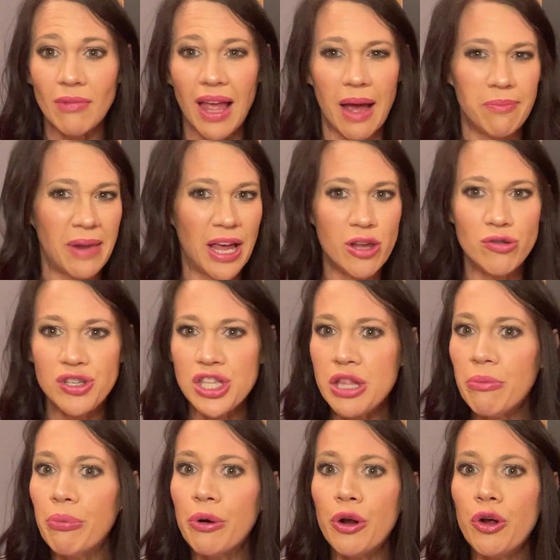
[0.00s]
I'm not using the
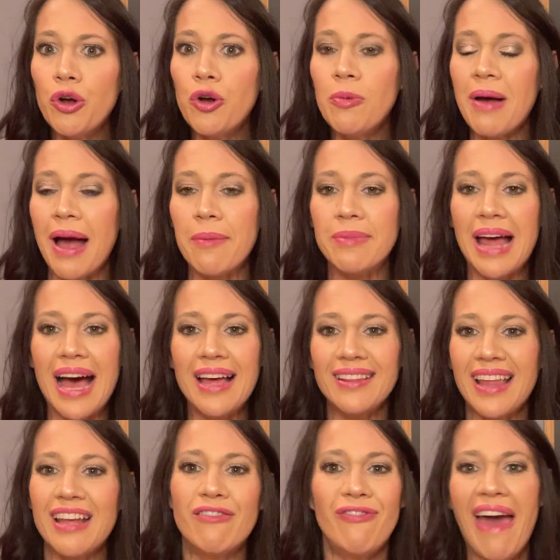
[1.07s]
broom. I'm not
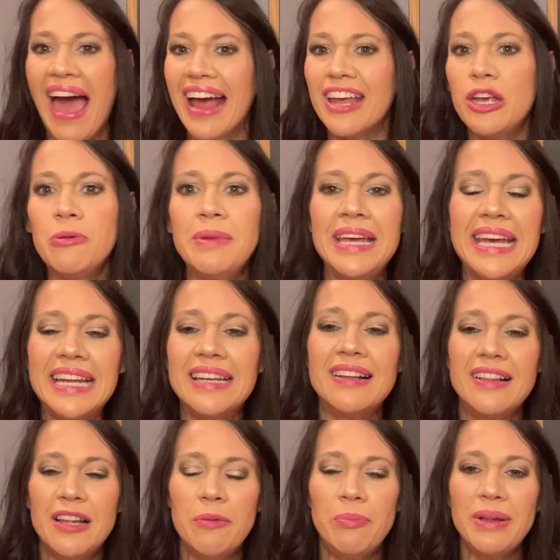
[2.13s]
like vacuuming,
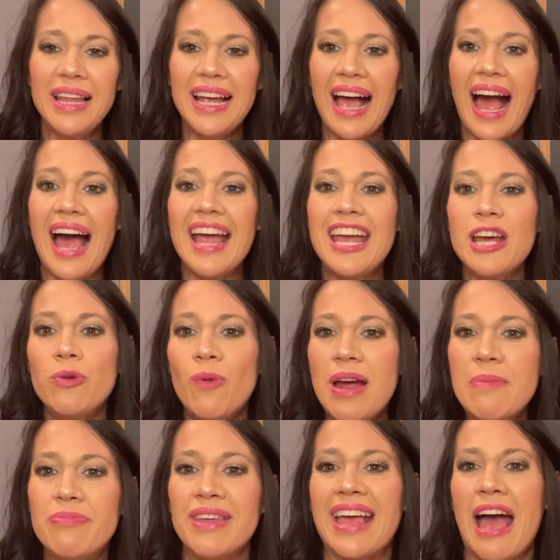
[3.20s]
but like I can
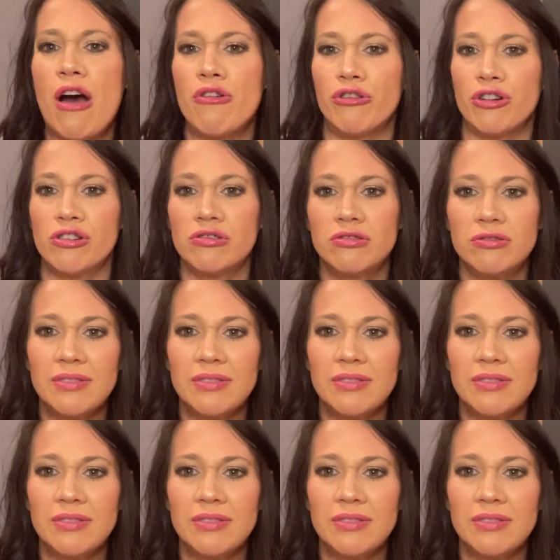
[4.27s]
wipe the counter.